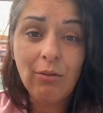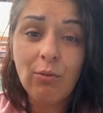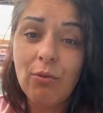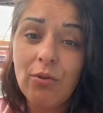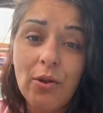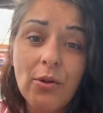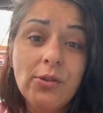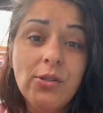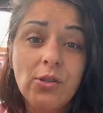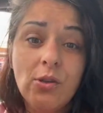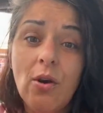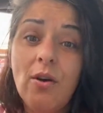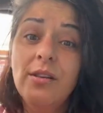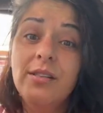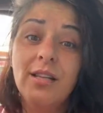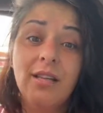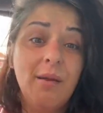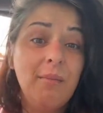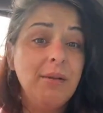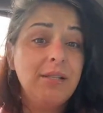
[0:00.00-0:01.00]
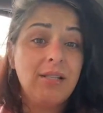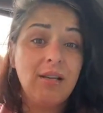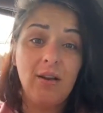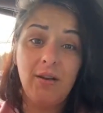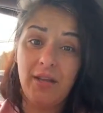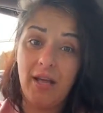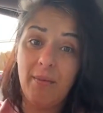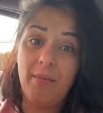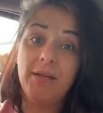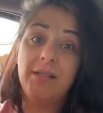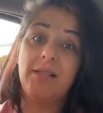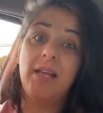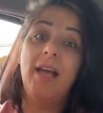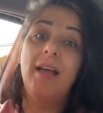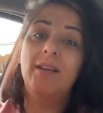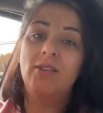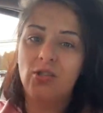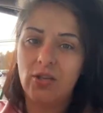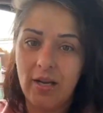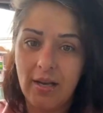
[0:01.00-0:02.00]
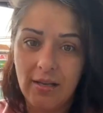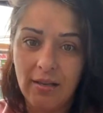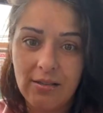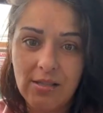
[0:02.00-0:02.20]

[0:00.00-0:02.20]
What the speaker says: me through those songs. And let me tell you, they be saying shit.